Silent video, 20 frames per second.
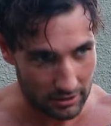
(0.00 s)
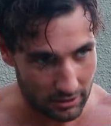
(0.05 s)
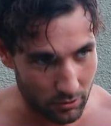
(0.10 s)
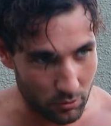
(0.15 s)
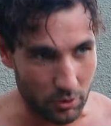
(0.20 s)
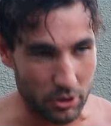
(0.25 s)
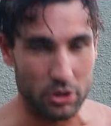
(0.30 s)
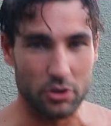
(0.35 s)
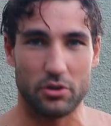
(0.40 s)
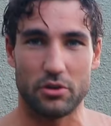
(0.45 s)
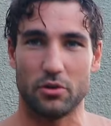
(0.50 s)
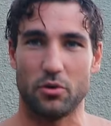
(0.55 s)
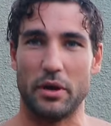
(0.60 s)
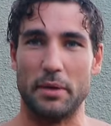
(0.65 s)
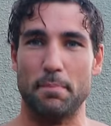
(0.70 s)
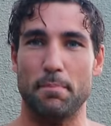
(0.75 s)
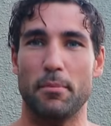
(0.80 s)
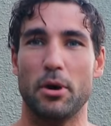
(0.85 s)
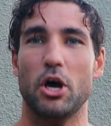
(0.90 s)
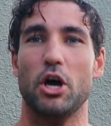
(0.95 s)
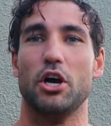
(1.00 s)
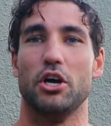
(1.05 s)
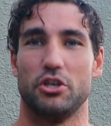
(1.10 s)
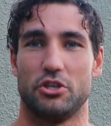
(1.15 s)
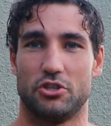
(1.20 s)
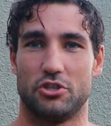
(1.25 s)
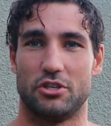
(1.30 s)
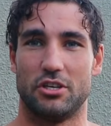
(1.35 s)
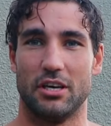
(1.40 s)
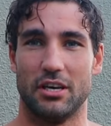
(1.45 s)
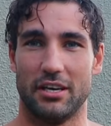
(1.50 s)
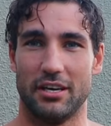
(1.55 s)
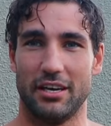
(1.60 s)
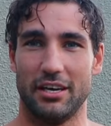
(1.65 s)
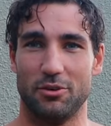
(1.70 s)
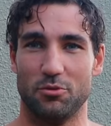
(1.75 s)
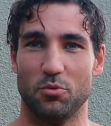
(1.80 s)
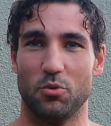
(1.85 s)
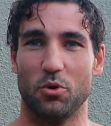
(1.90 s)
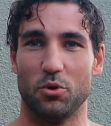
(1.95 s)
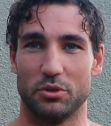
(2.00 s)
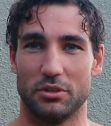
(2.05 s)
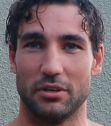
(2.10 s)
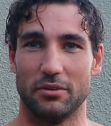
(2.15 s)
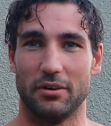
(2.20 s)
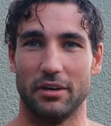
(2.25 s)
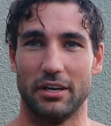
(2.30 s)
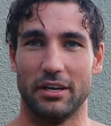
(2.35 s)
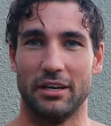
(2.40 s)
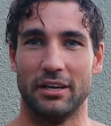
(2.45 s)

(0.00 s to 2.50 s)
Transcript: what do you, immersed in immersion.